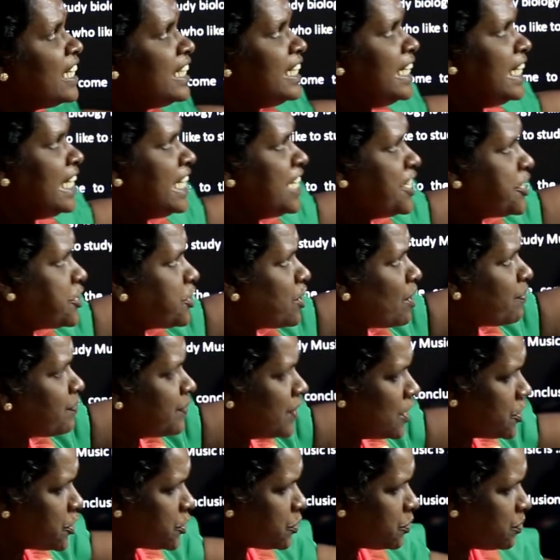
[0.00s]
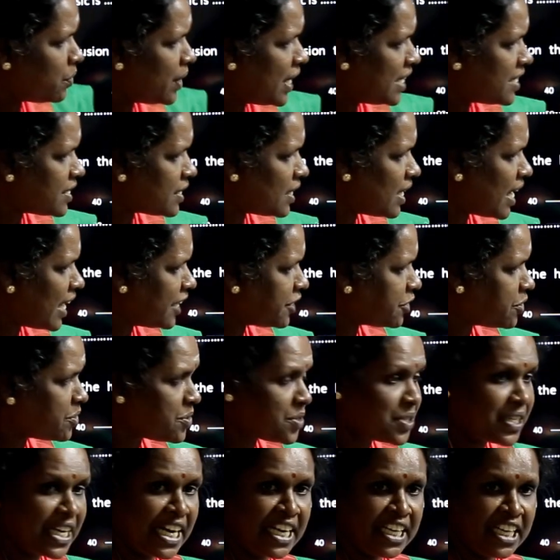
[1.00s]
least of the students like to
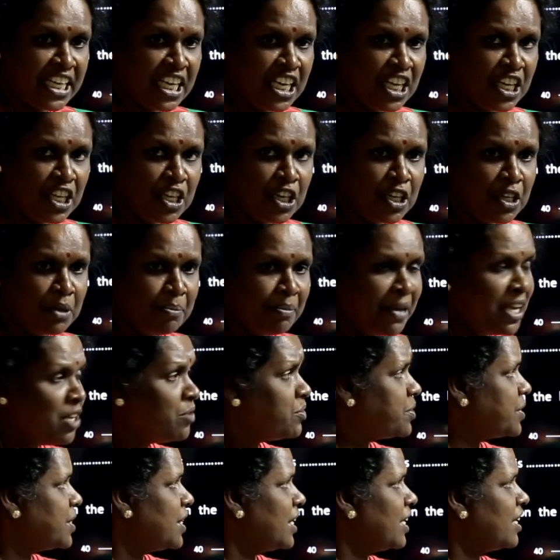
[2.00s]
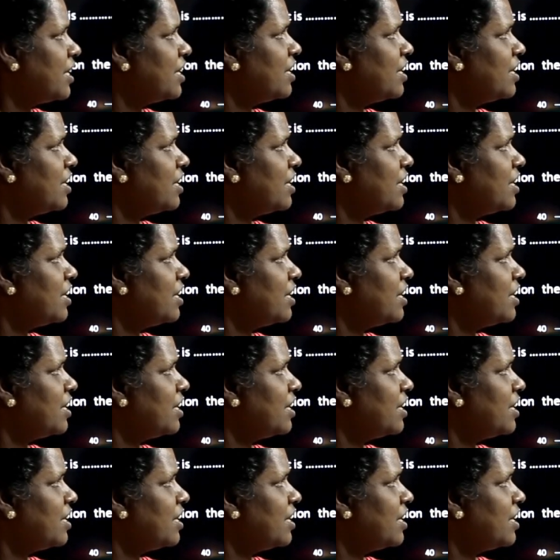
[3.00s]
study music.